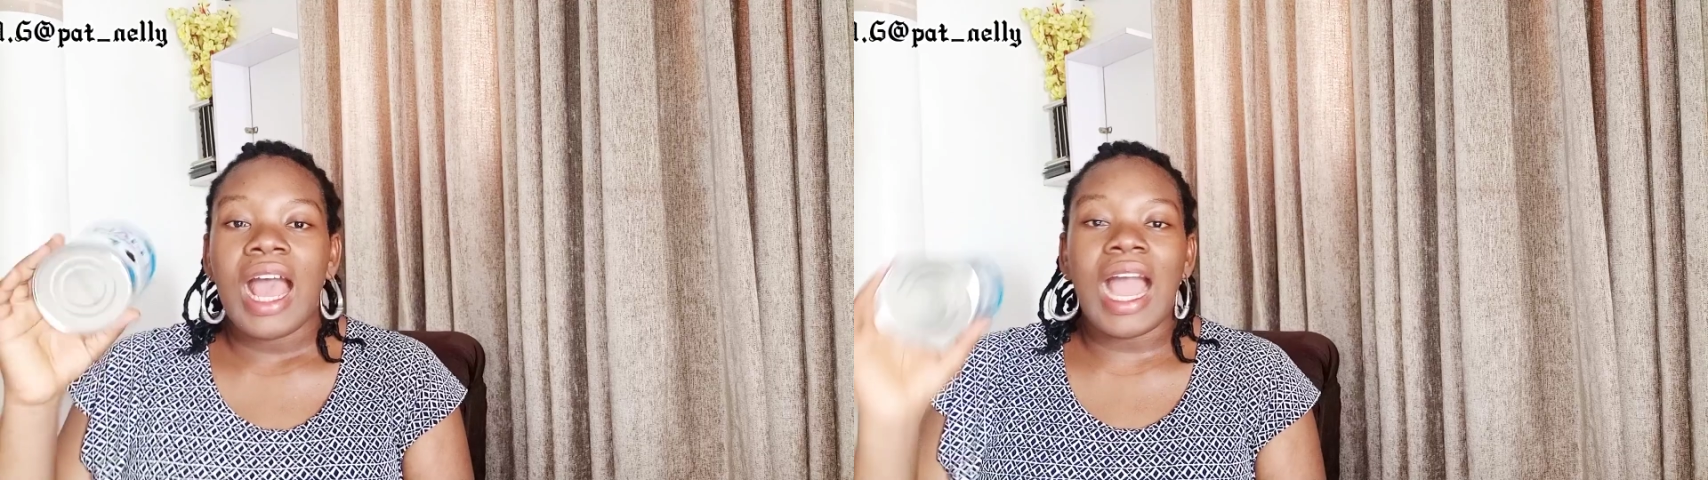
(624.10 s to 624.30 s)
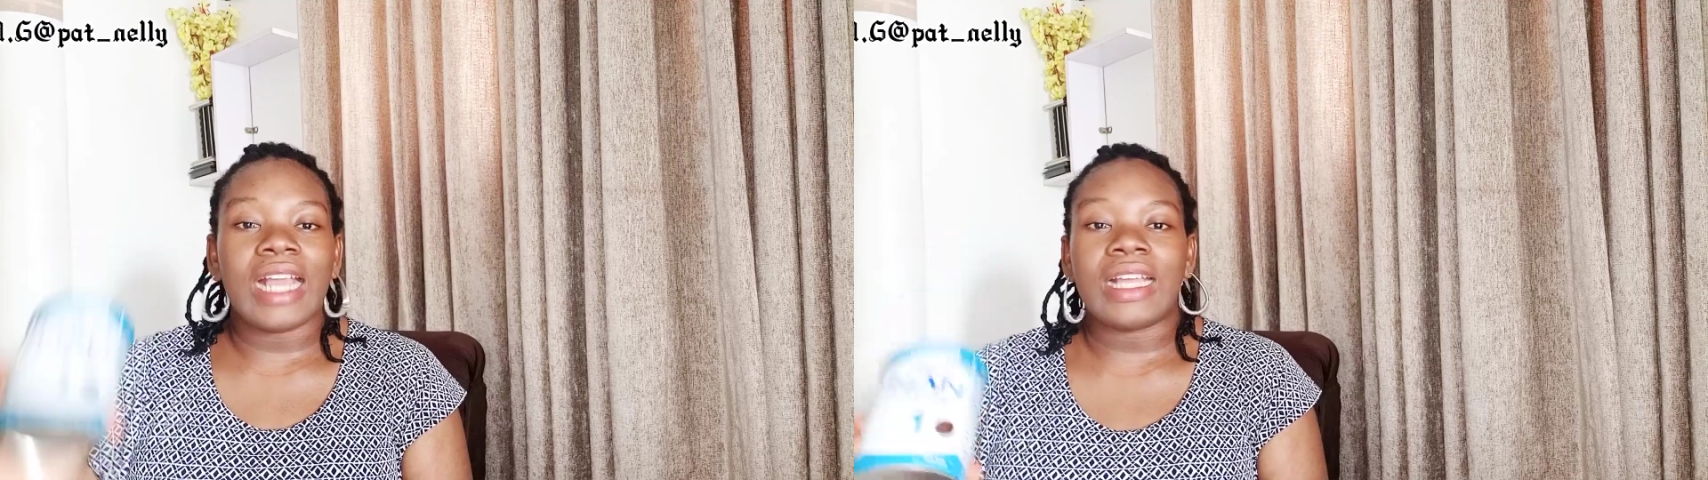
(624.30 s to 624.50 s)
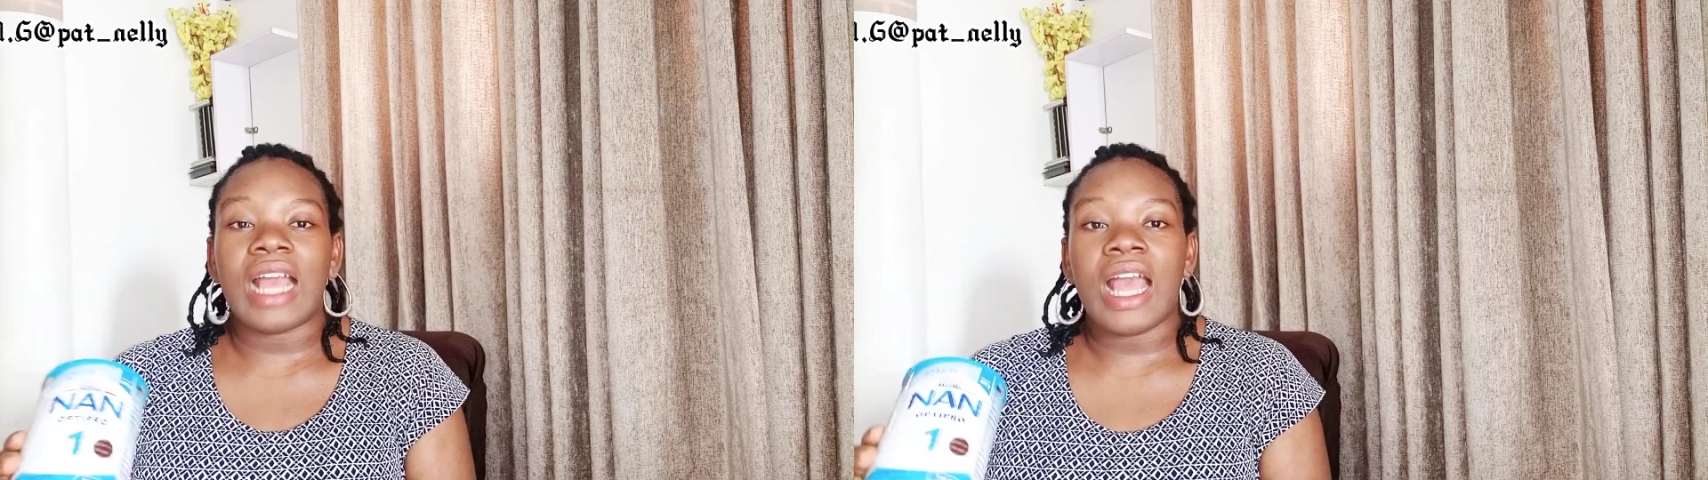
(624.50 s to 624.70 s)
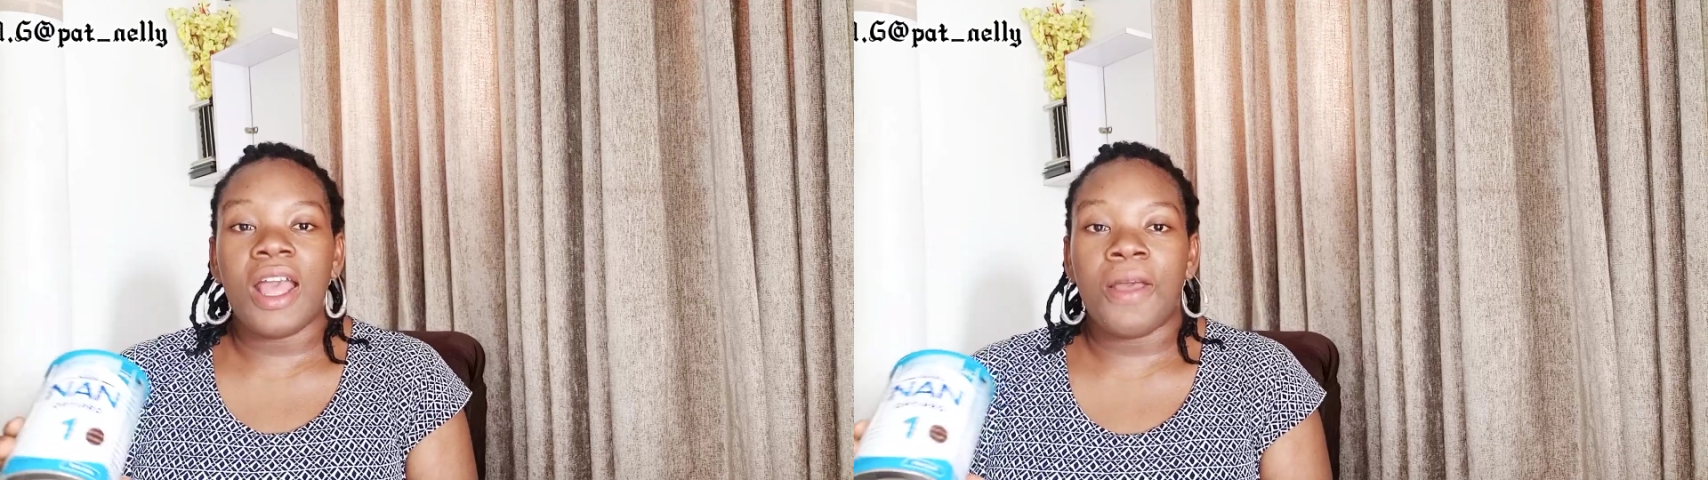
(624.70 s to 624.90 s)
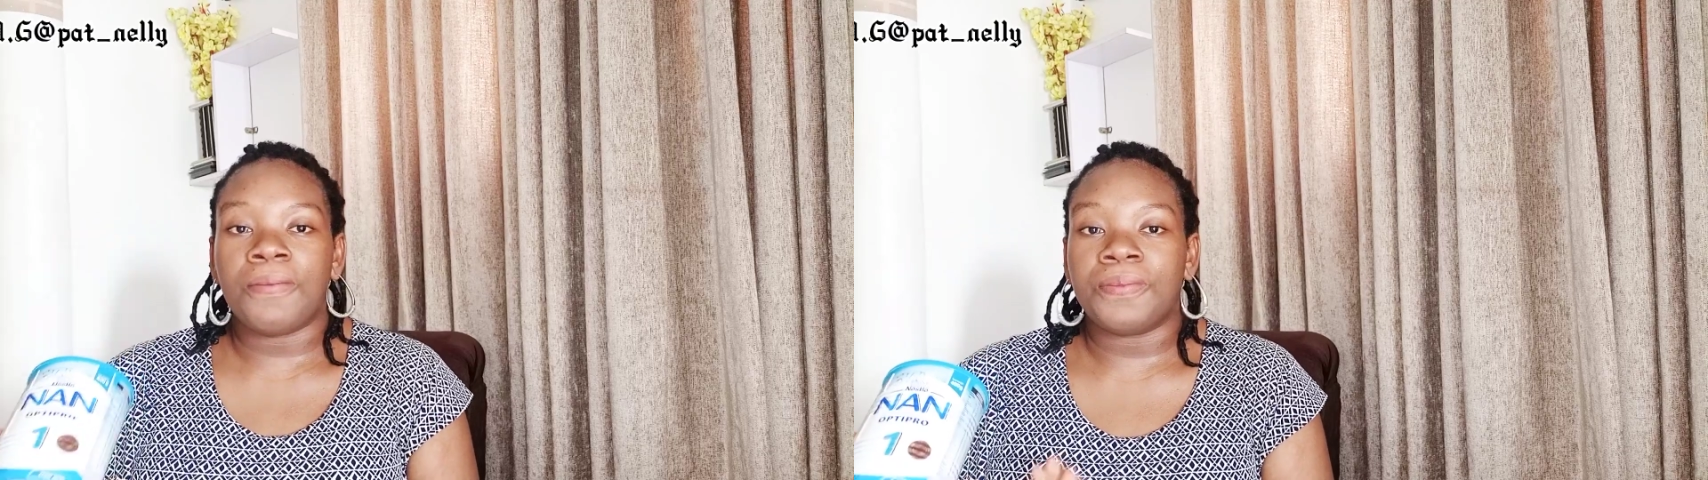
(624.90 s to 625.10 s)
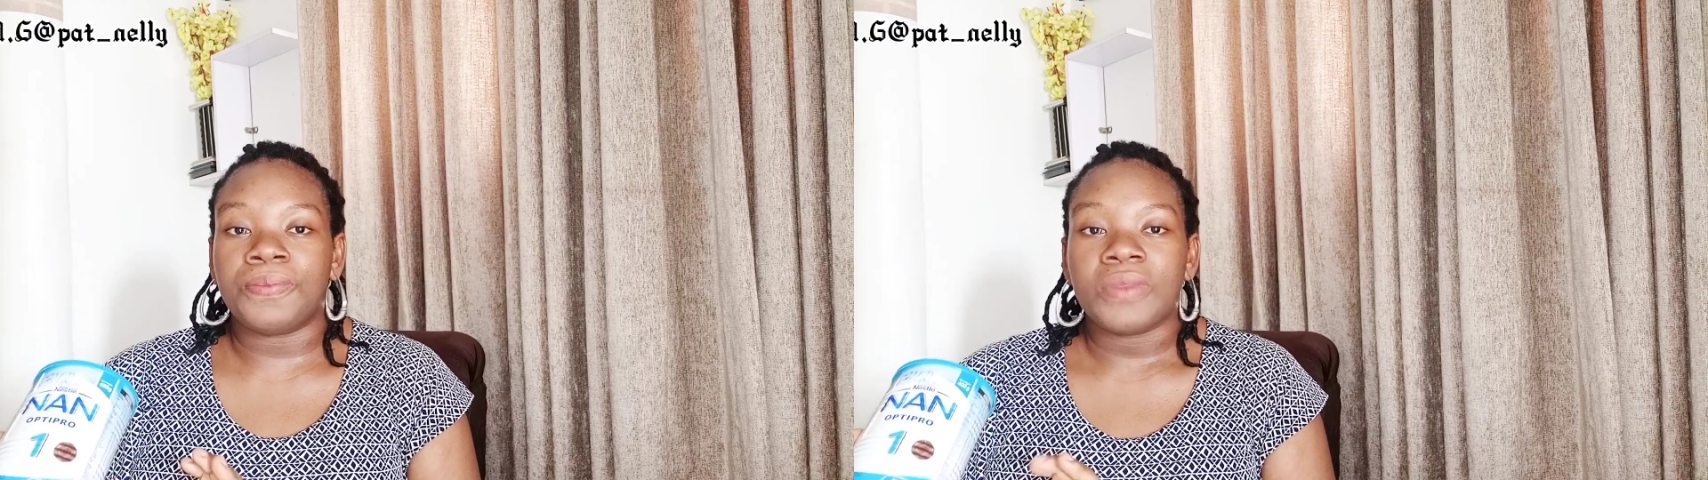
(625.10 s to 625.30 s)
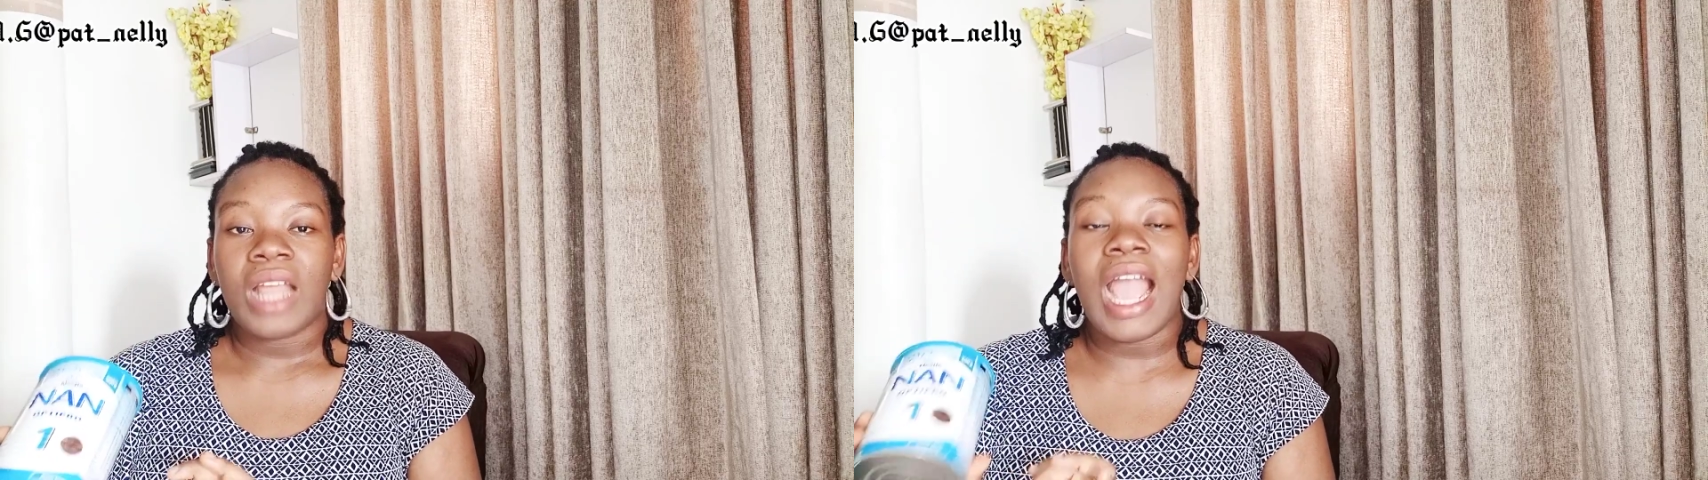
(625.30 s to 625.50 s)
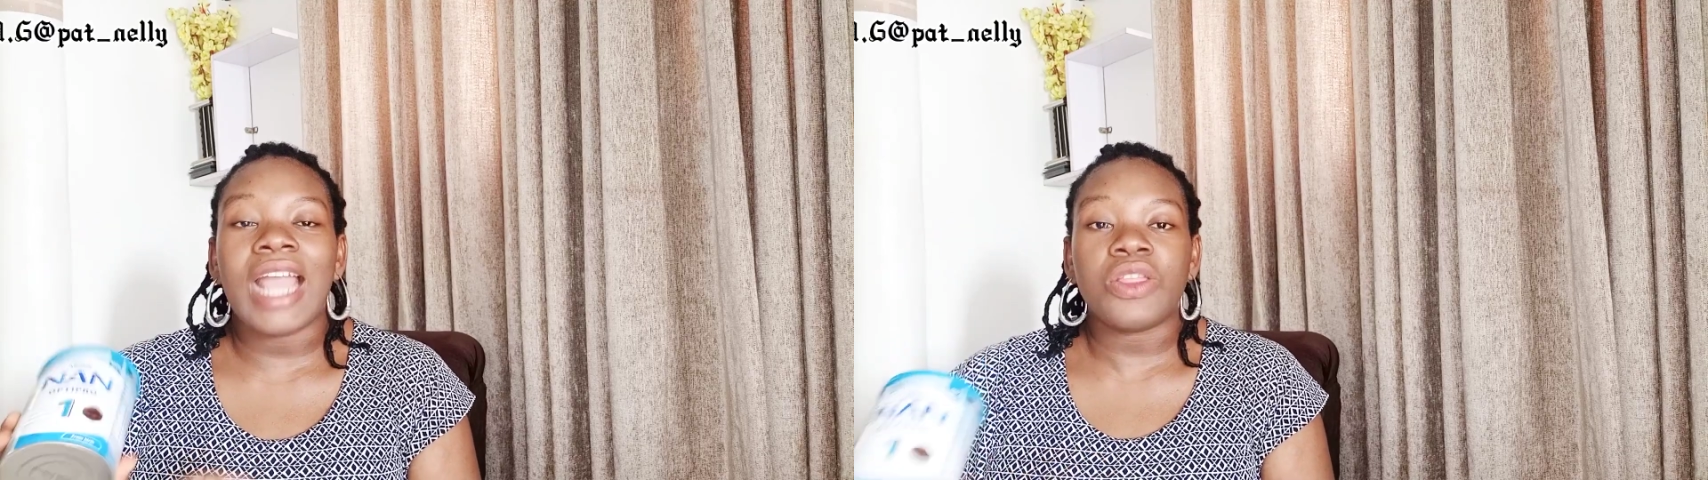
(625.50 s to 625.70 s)

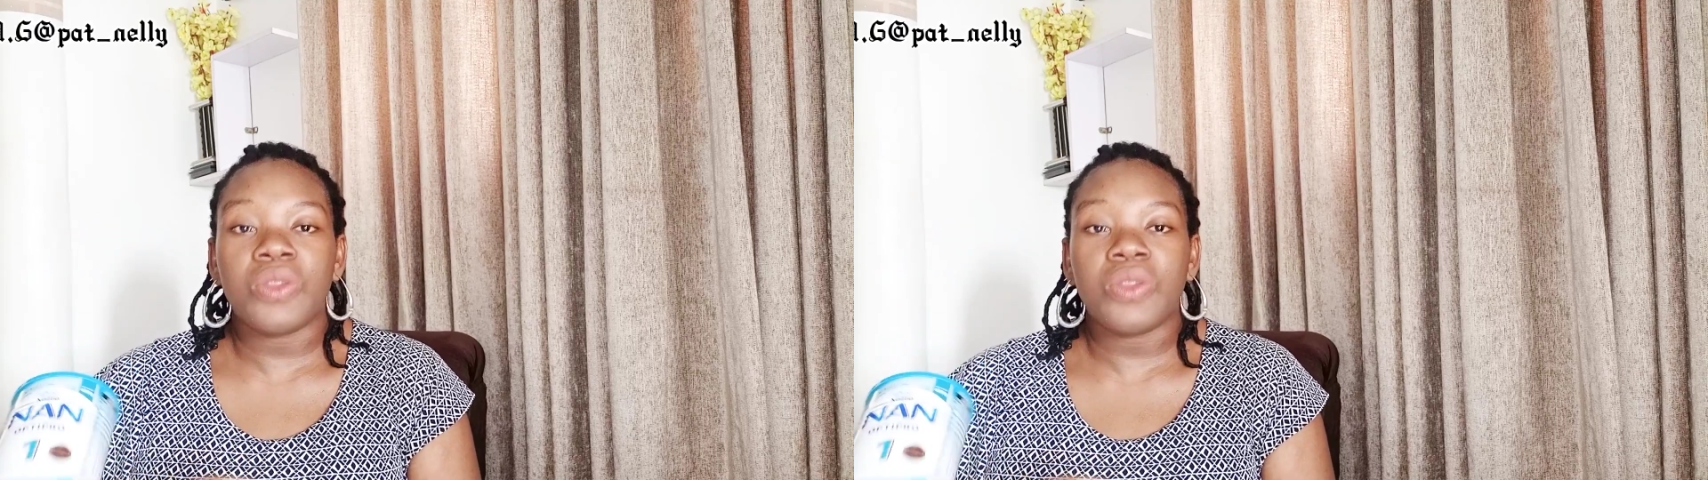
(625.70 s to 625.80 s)
I